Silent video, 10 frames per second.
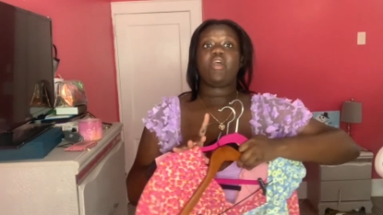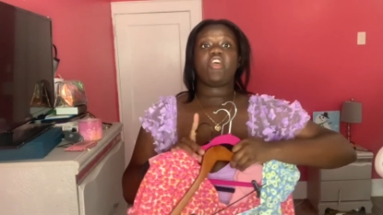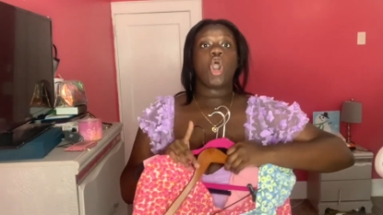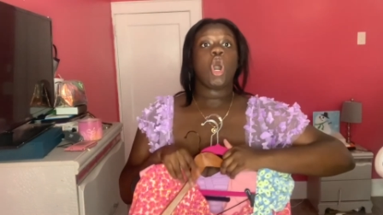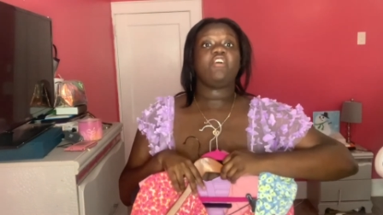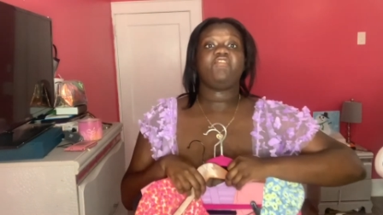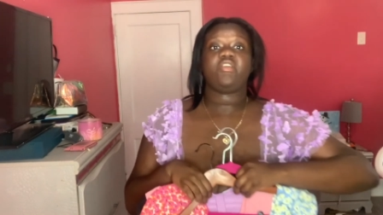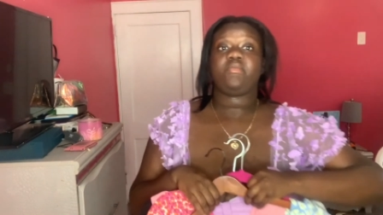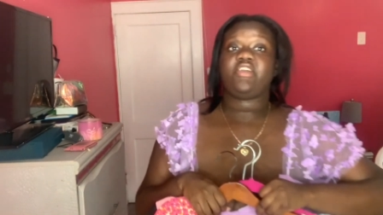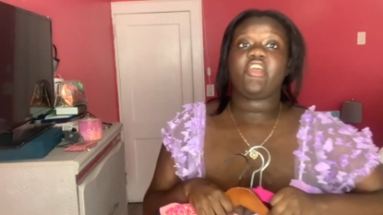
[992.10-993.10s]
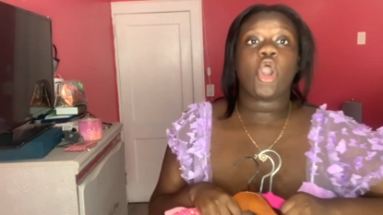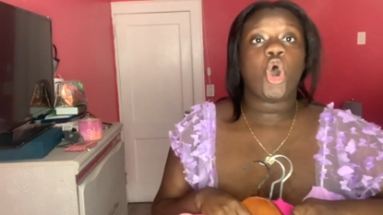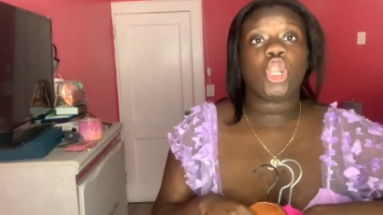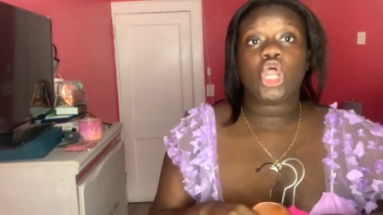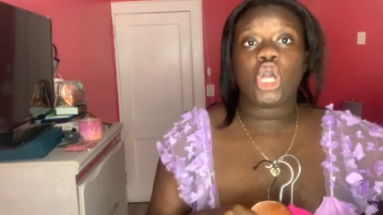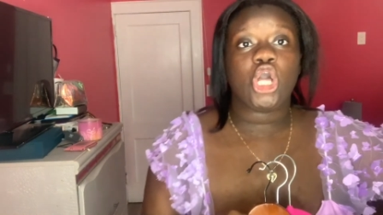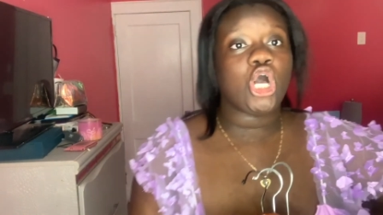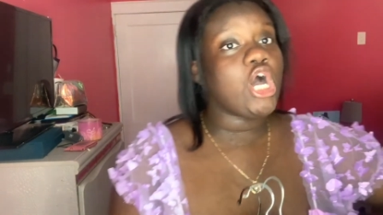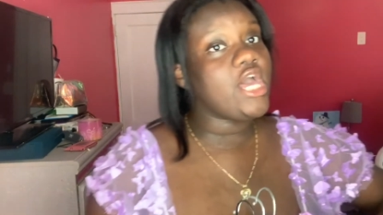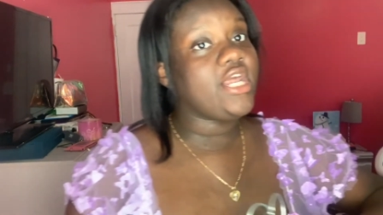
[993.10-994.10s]
they all fit me. They all look
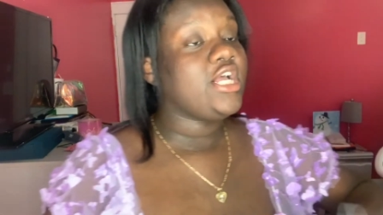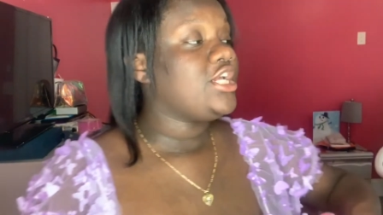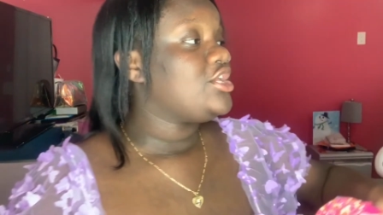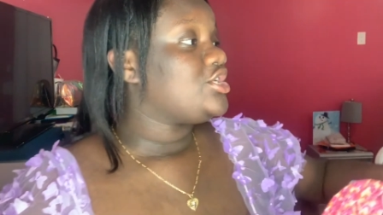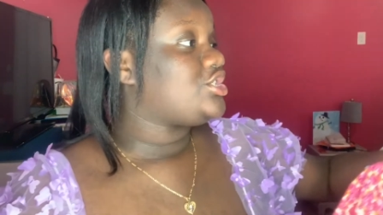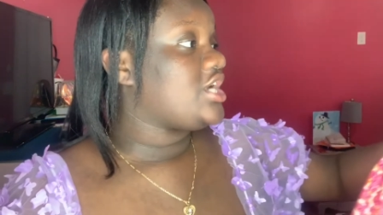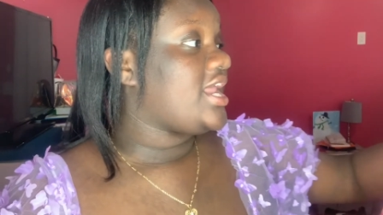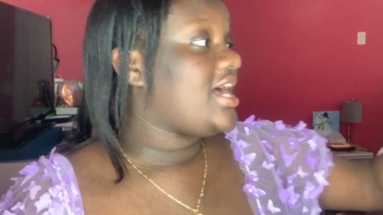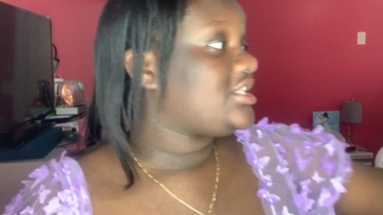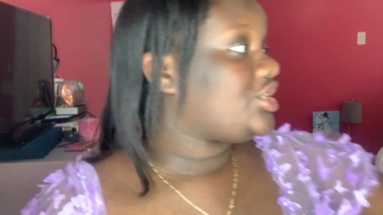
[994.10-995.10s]
good. Shout out to